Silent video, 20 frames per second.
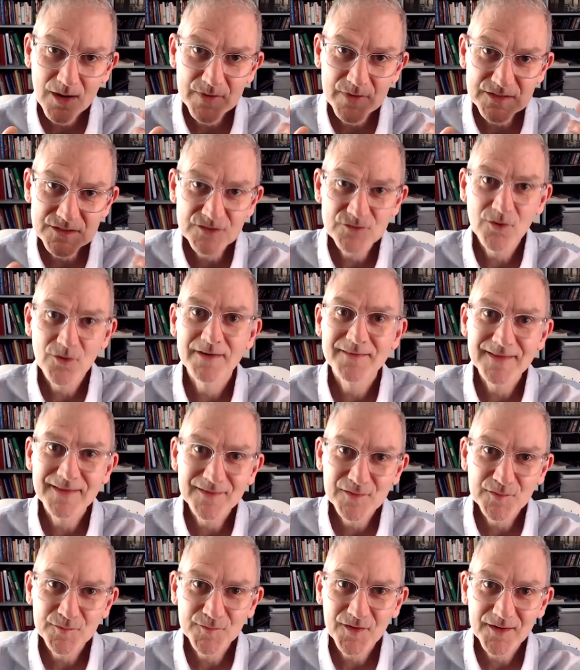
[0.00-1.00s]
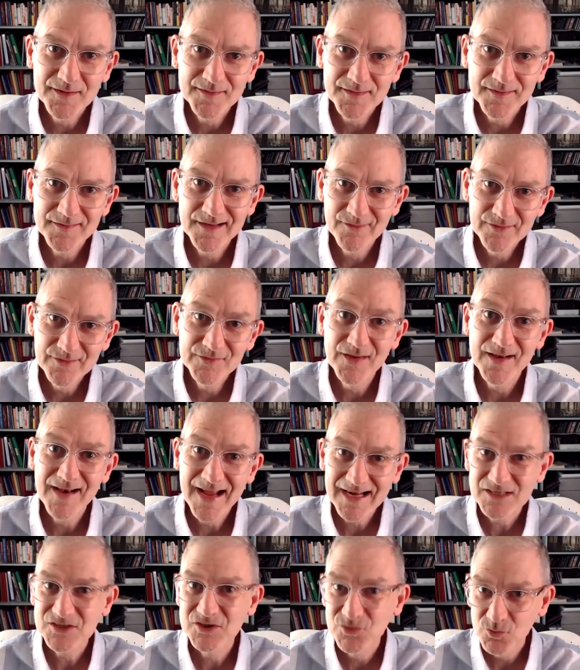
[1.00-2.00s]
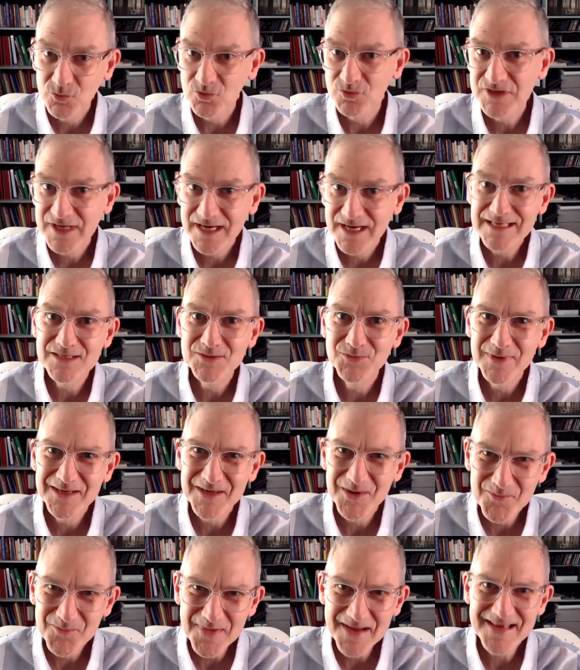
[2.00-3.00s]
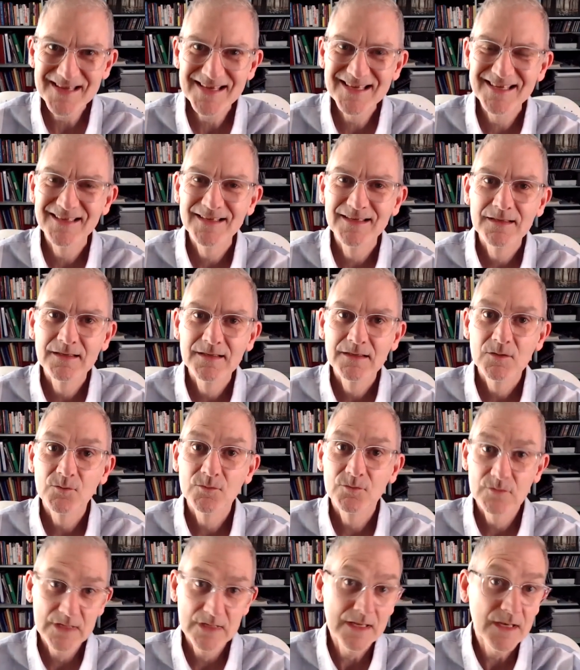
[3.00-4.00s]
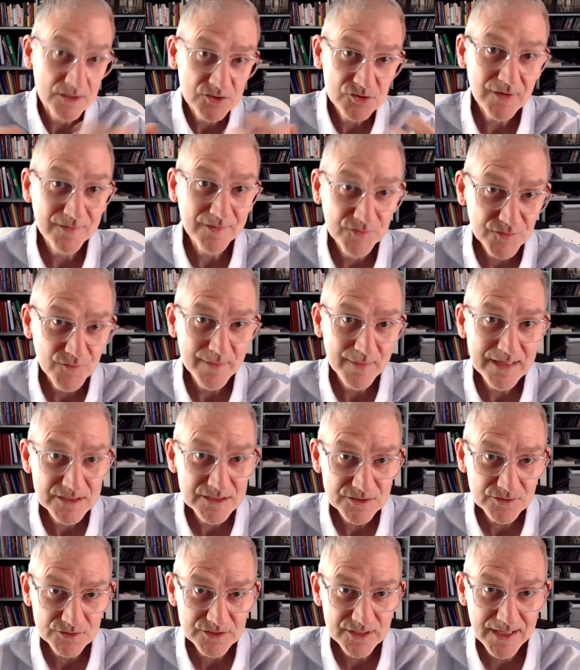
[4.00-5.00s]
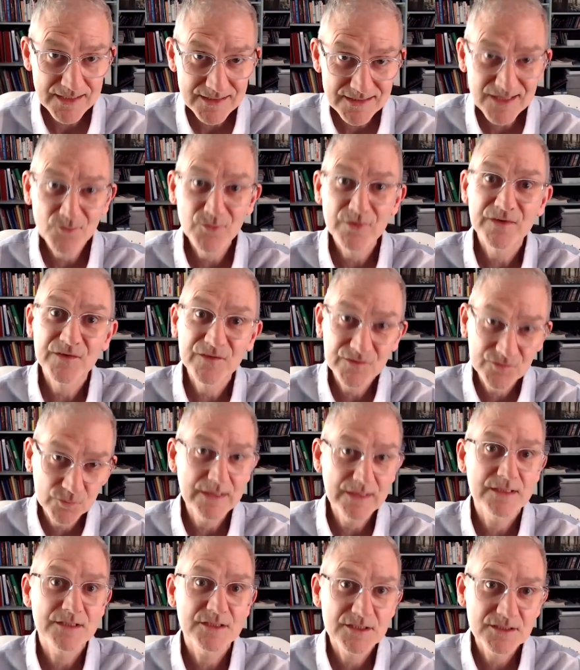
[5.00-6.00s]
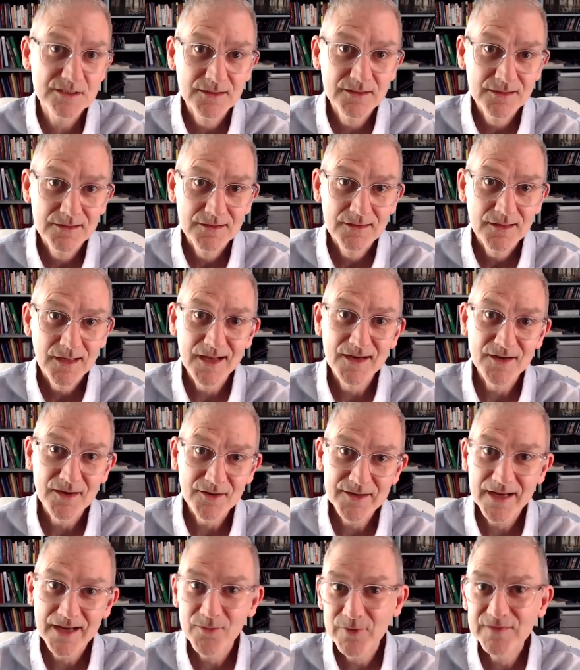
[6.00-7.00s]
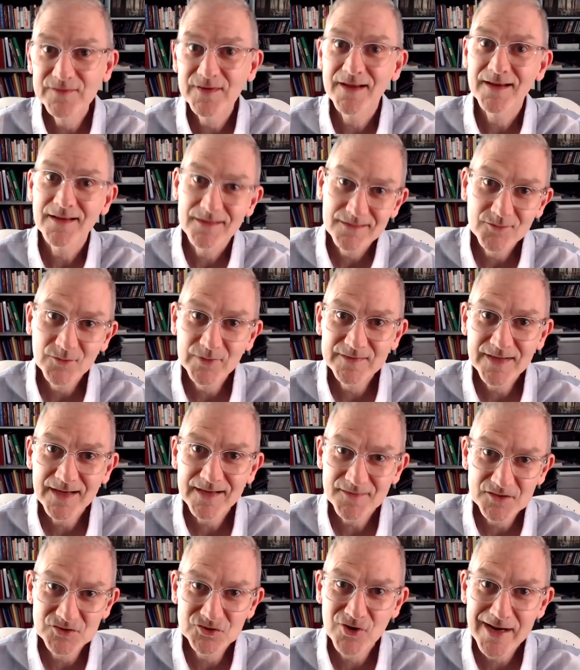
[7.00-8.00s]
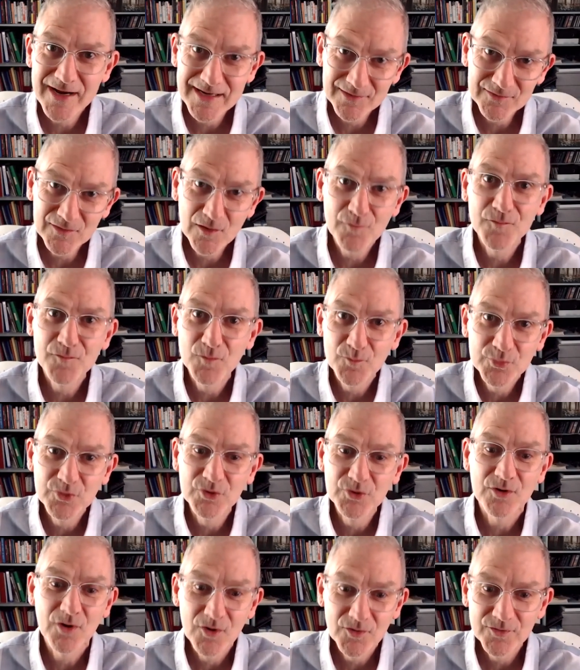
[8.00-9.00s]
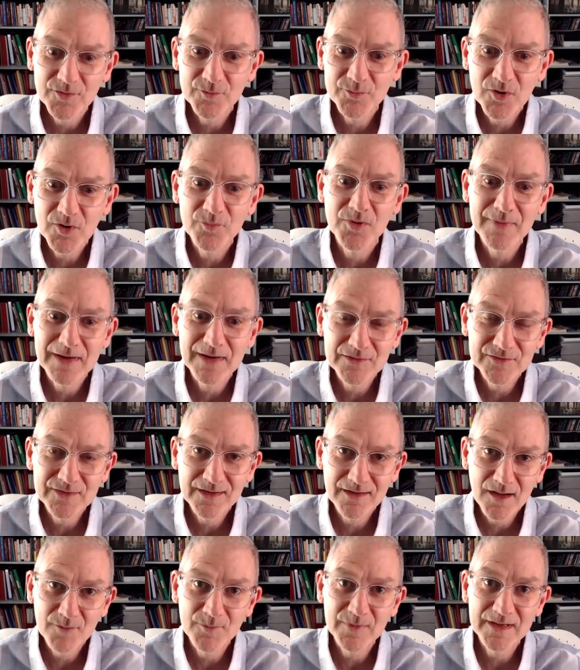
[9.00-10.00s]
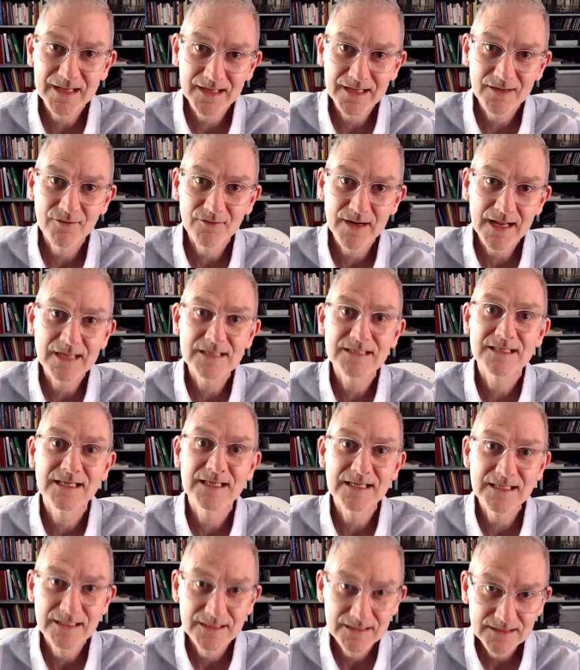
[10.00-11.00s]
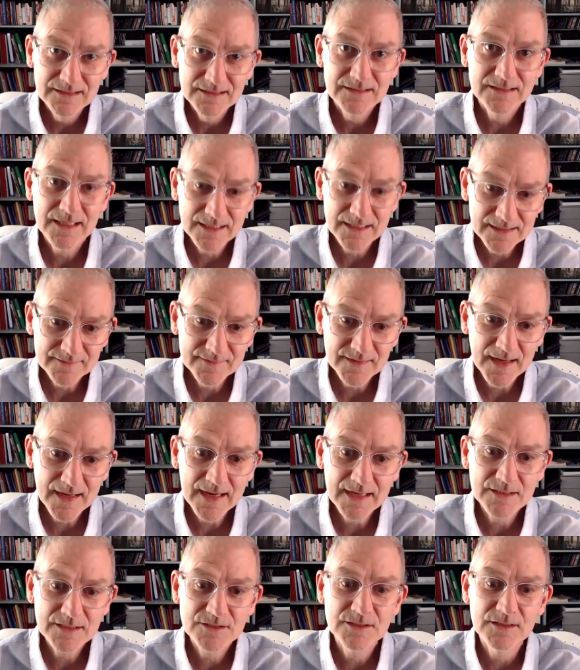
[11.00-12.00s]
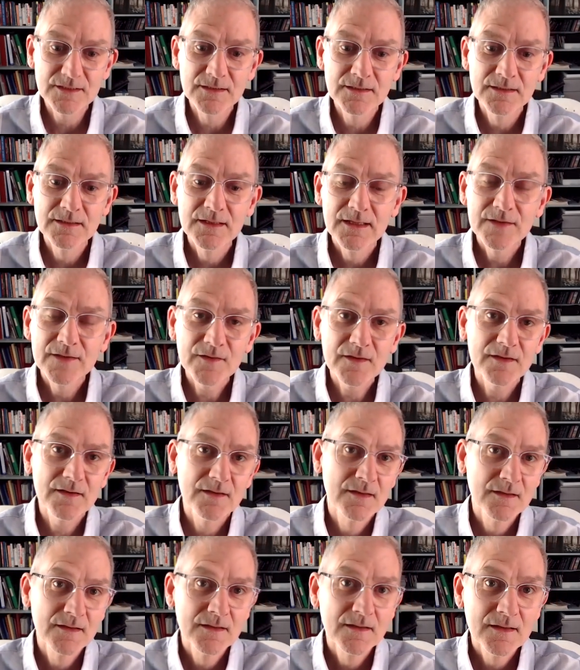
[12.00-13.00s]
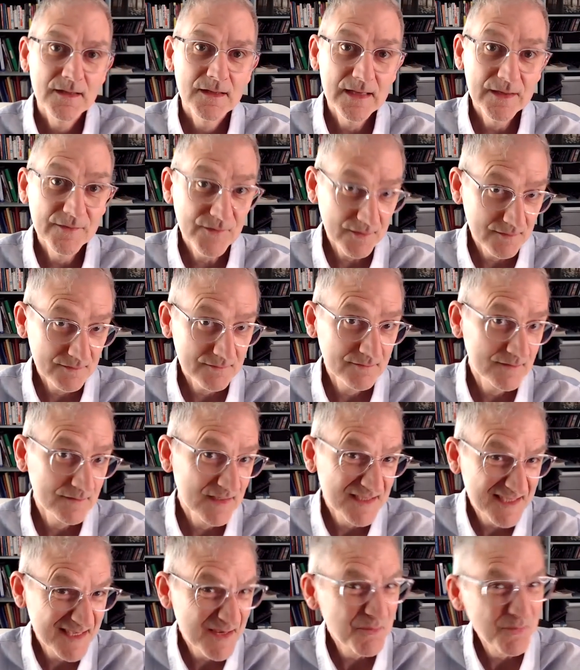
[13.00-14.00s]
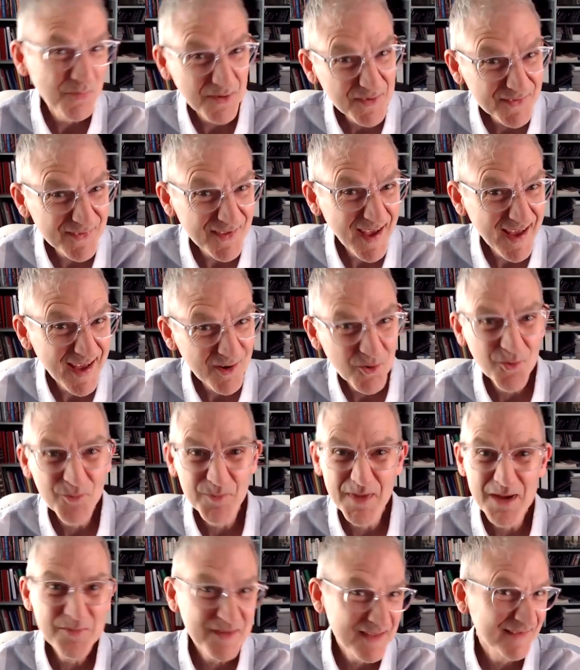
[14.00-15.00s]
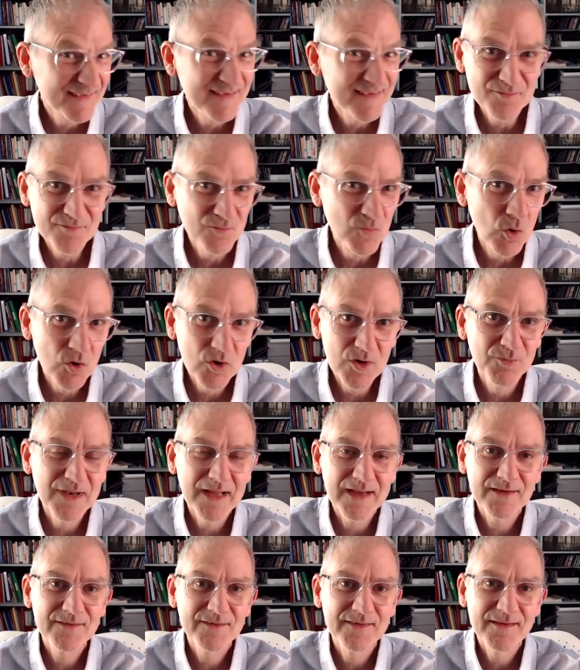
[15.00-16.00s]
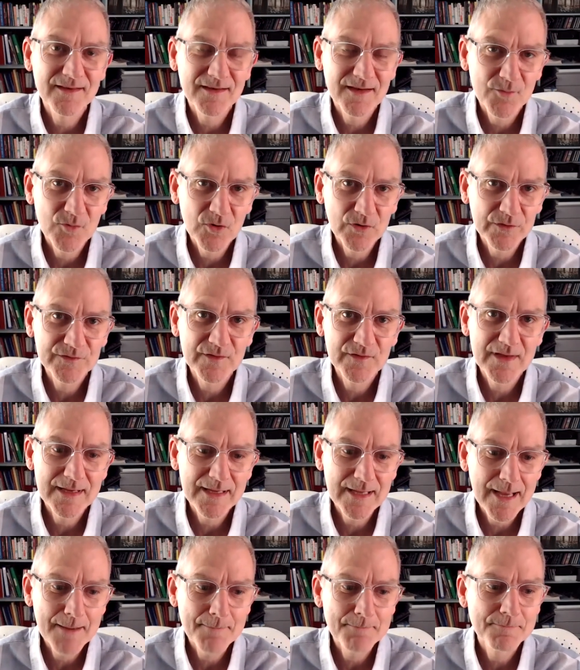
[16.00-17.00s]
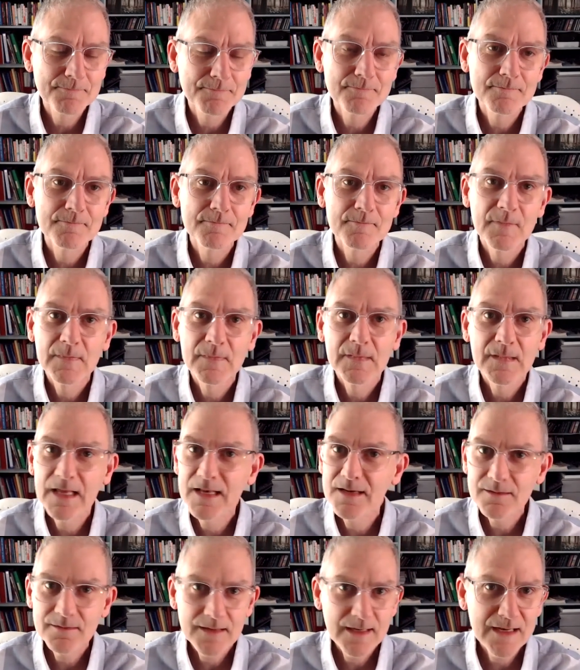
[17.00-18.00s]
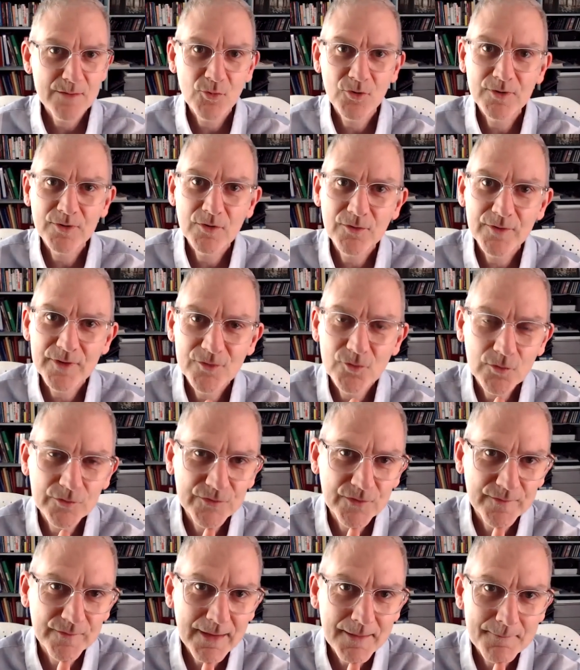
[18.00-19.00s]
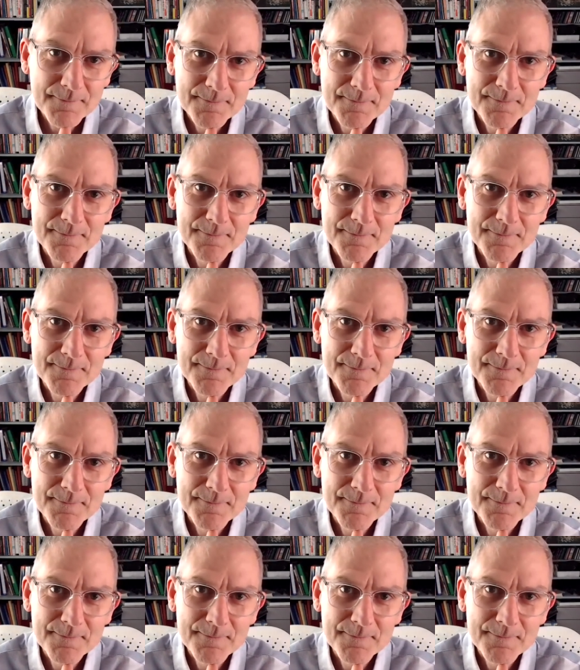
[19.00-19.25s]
do identify that there is an actual change we can make, a transformational change, then we switch and we take the trainers off and put on the proper mountain climbing gear and actually get into action. Is it as simple as that, or maybe there's even more complexity that I'm not seeing yet? And anyone got any thoughts on that?